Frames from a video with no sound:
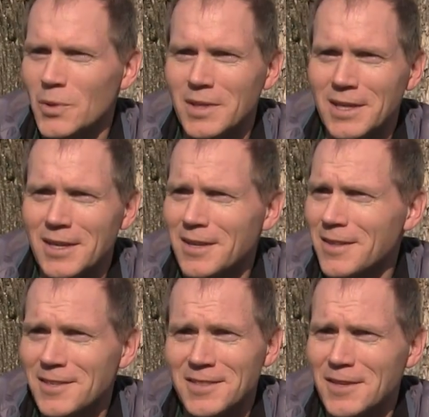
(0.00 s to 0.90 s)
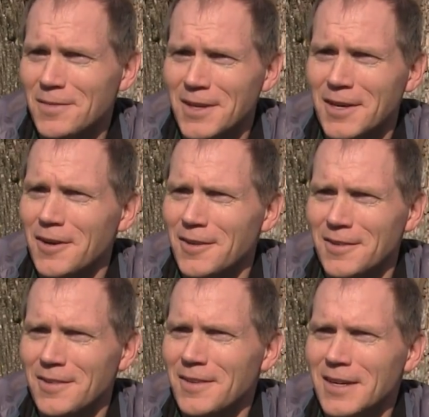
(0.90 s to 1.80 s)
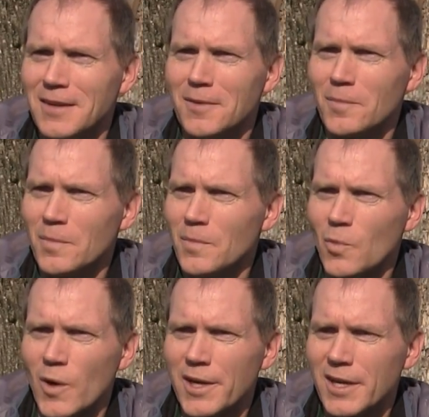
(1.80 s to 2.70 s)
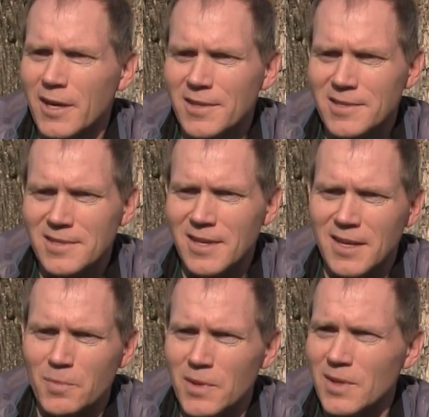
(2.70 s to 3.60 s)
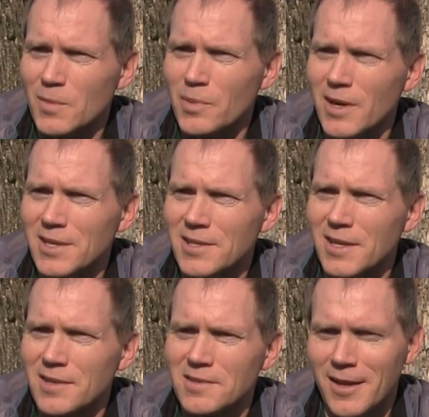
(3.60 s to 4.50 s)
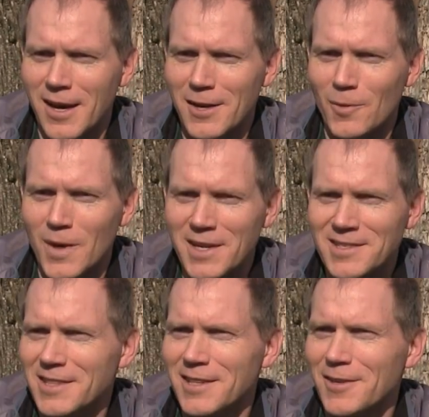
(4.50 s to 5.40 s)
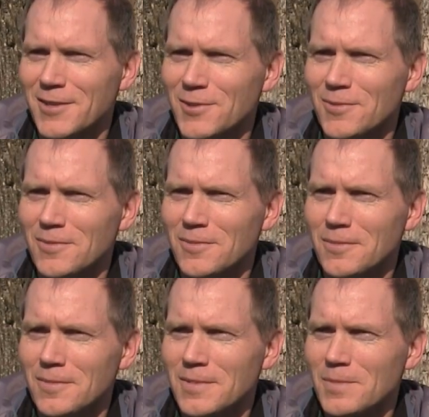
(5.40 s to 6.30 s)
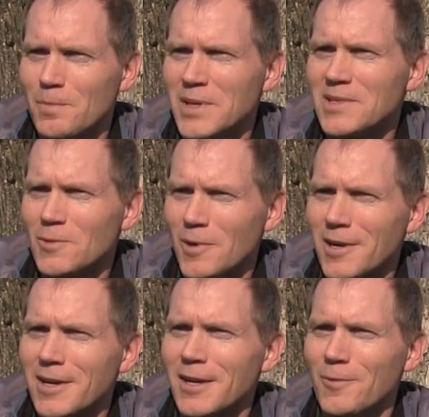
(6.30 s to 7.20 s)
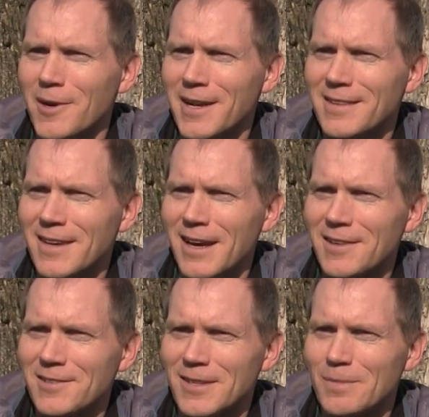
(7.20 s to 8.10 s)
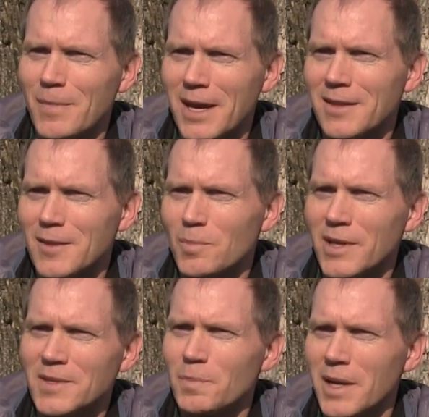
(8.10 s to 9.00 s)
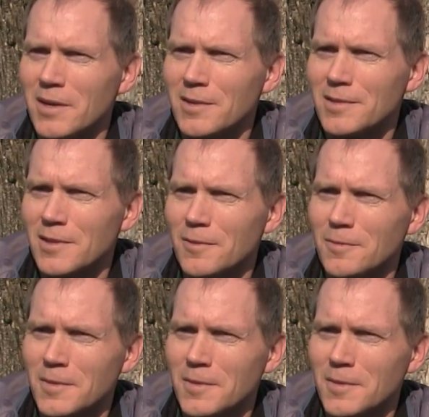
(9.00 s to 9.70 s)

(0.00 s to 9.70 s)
building this giving part, working on sustainability projects. I don't want to sit there and do busy work. I want it to actually make the place better. So